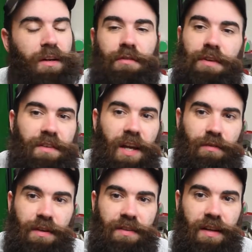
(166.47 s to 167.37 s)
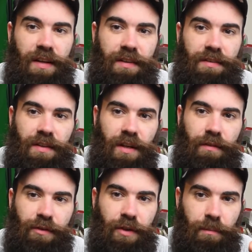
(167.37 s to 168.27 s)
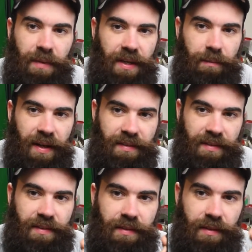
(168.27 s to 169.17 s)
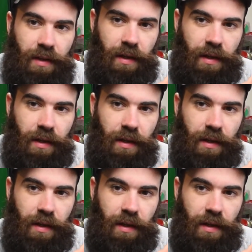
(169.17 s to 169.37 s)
Fits every size of your mini bases.